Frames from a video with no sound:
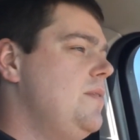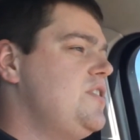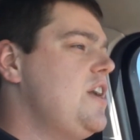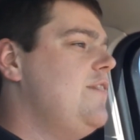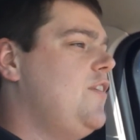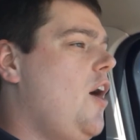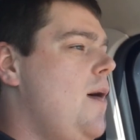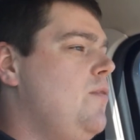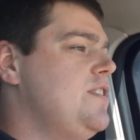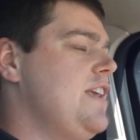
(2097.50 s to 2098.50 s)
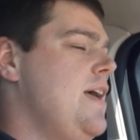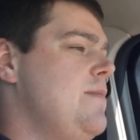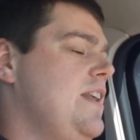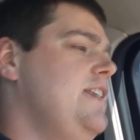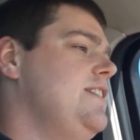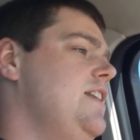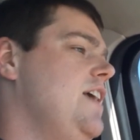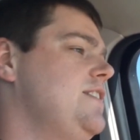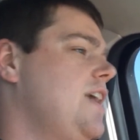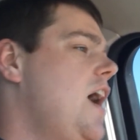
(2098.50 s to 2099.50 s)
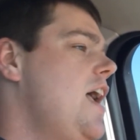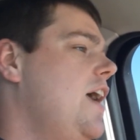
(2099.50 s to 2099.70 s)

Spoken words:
but Jeff Cobb was him, and he's a nice guy.